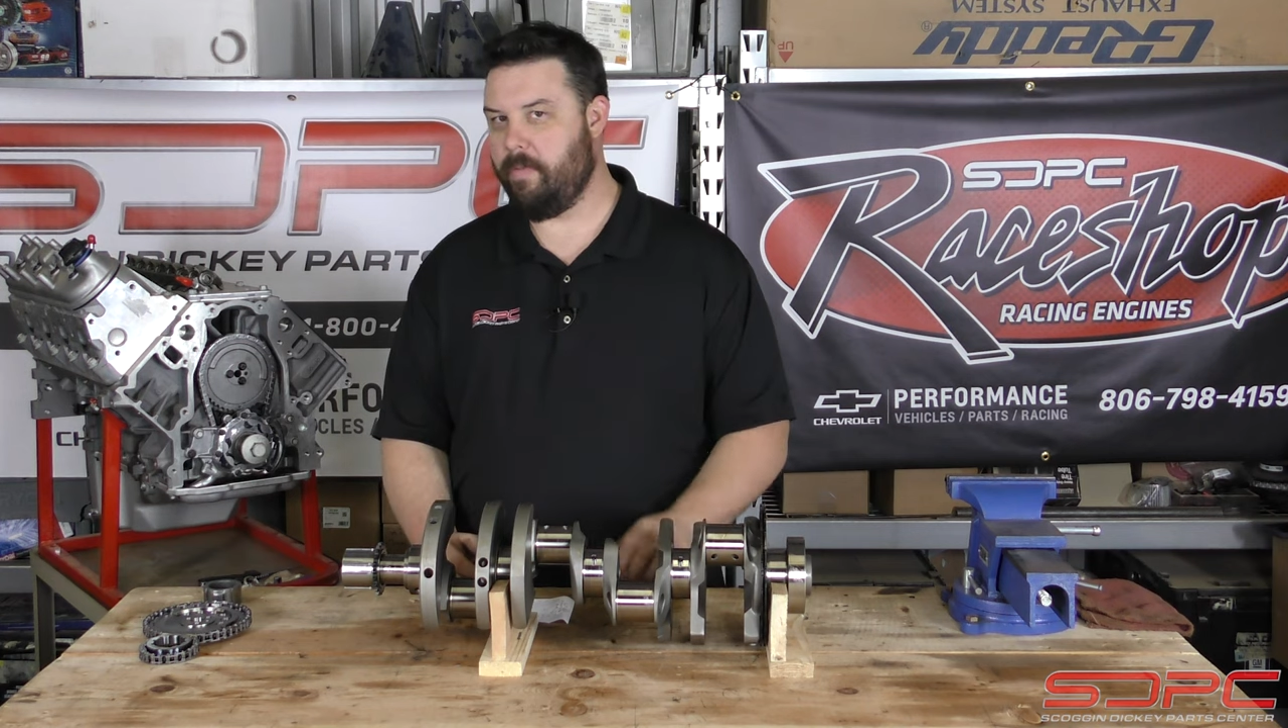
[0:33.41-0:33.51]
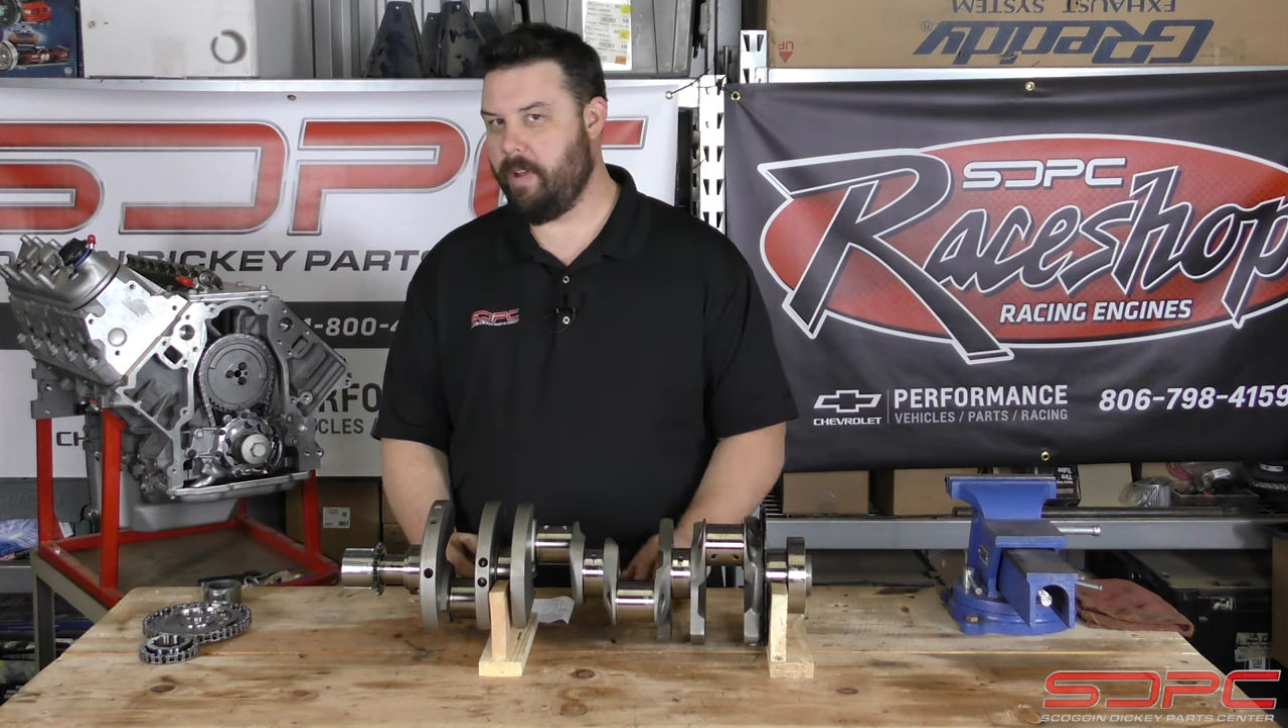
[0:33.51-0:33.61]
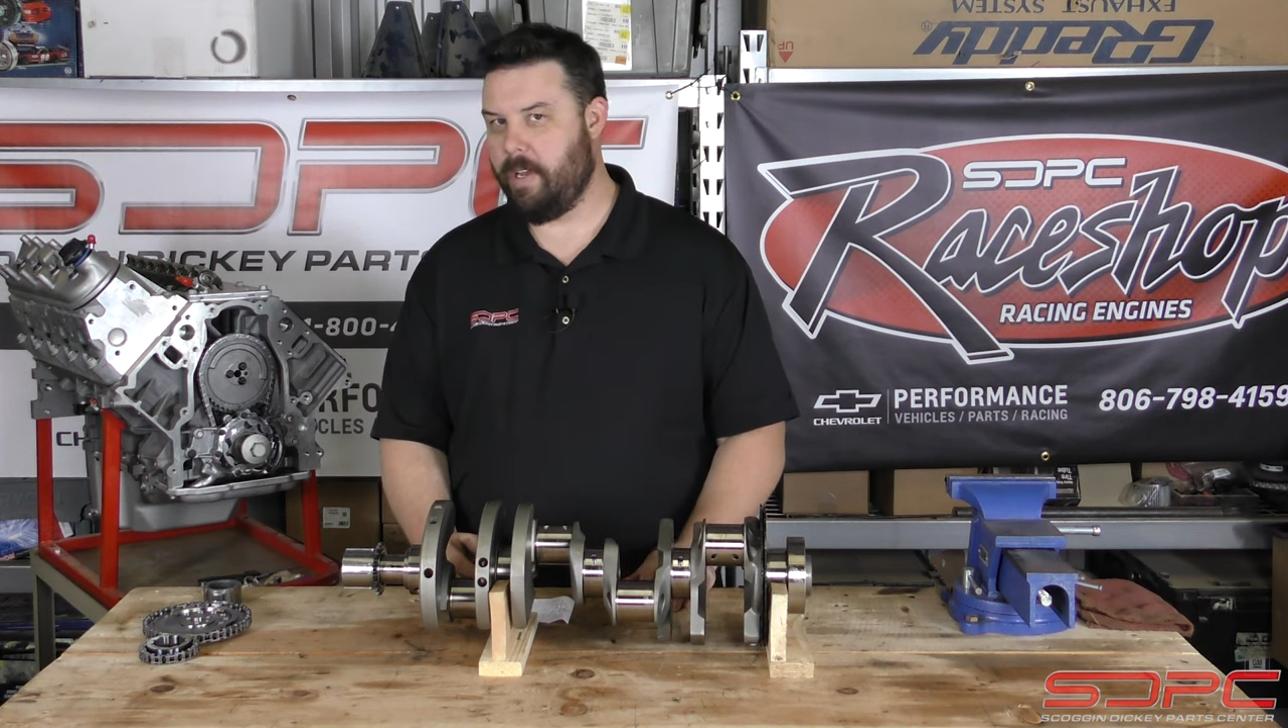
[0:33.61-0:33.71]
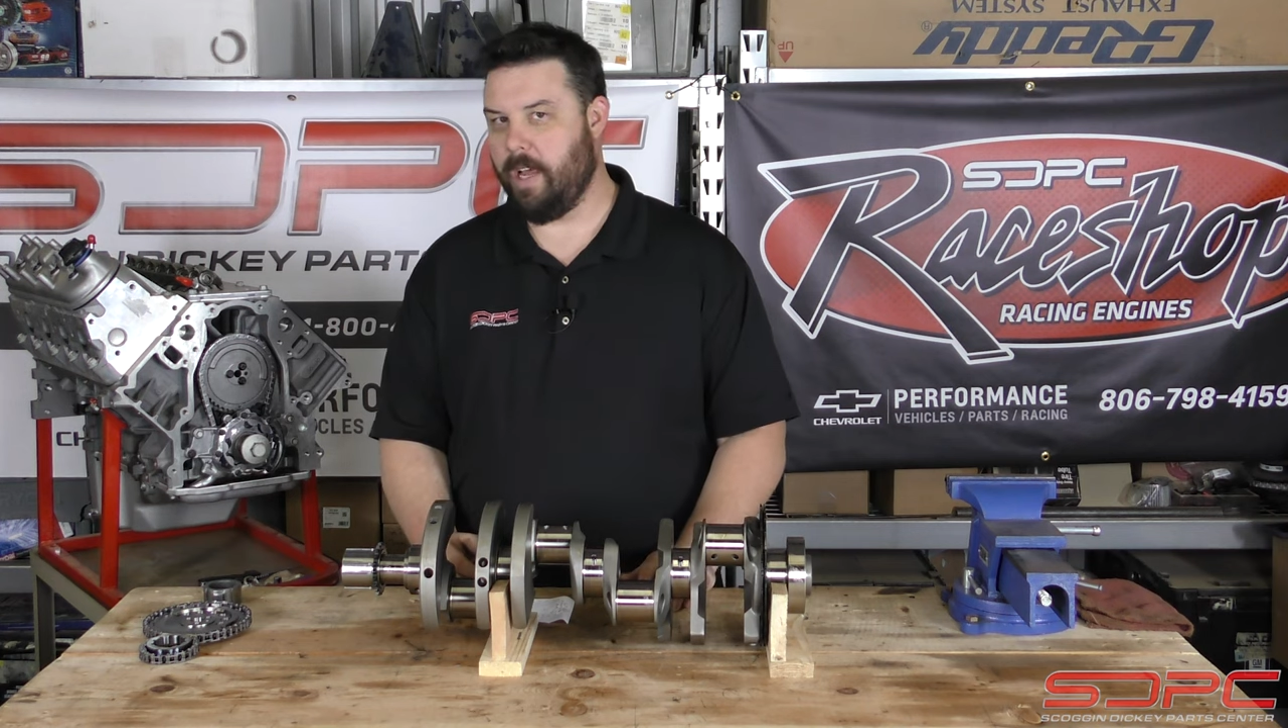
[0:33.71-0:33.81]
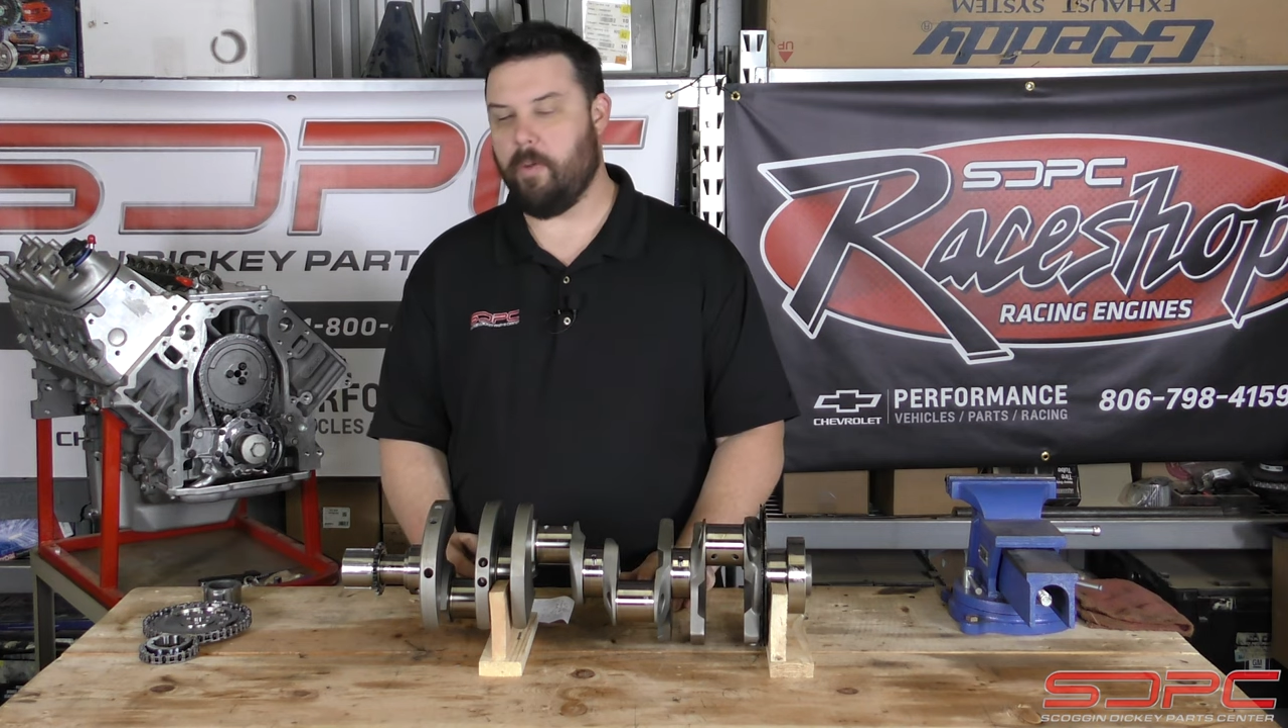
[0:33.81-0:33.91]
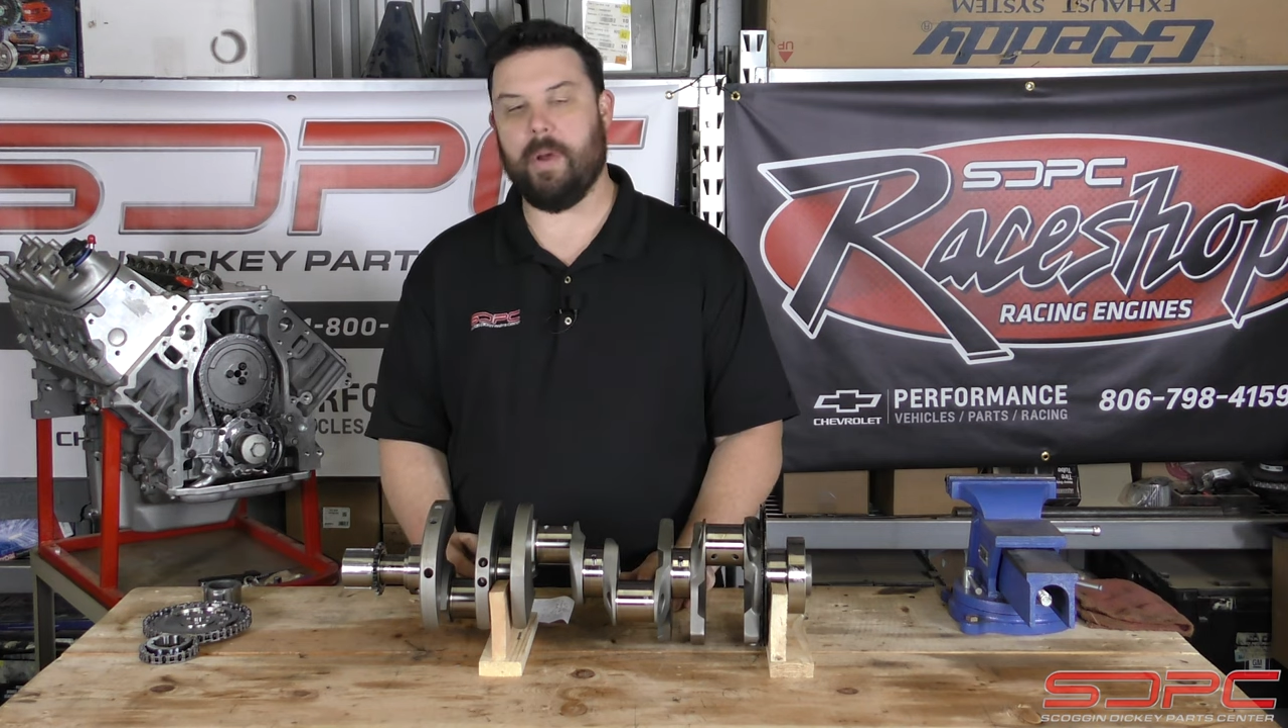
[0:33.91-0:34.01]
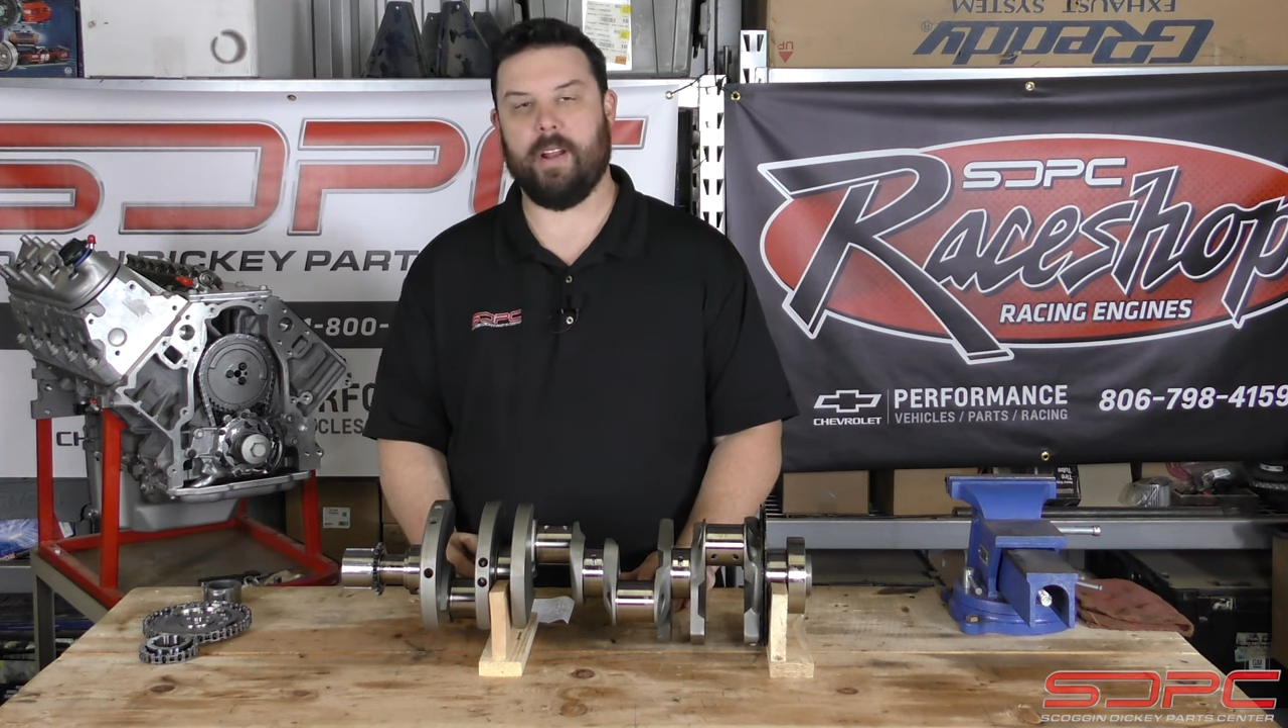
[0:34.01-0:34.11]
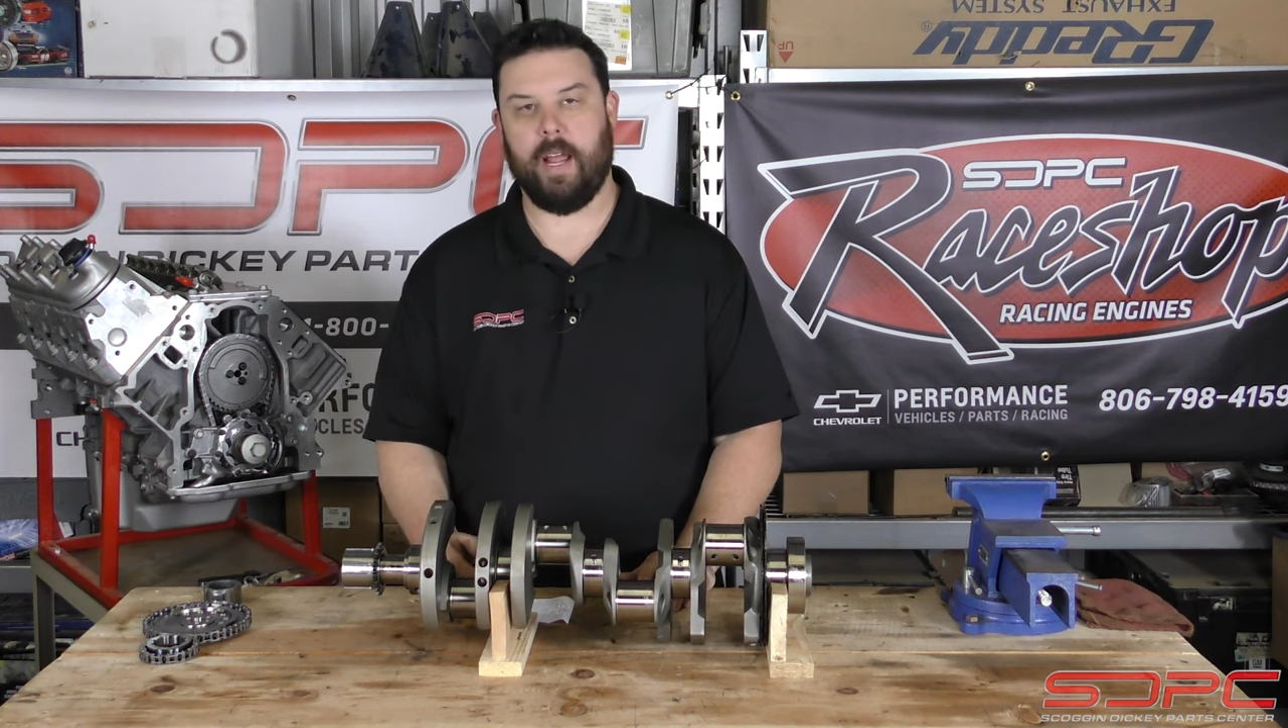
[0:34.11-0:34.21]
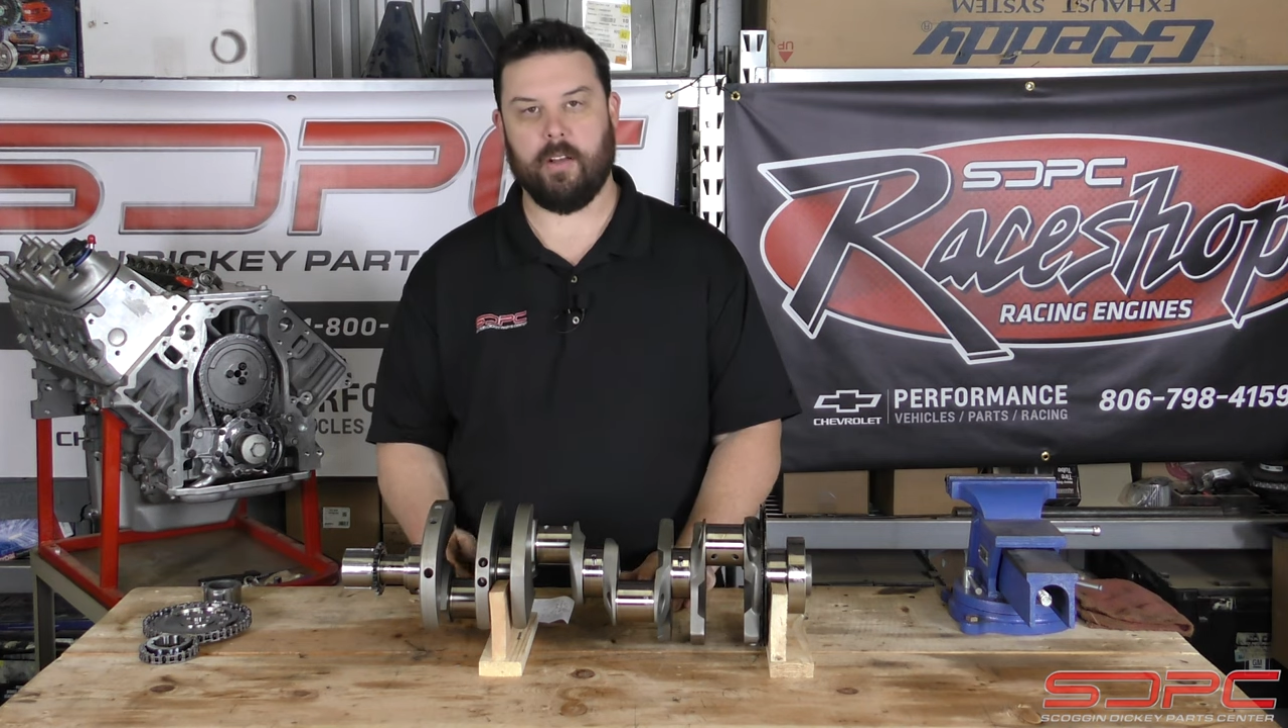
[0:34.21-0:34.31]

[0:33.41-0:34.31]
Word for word: found out about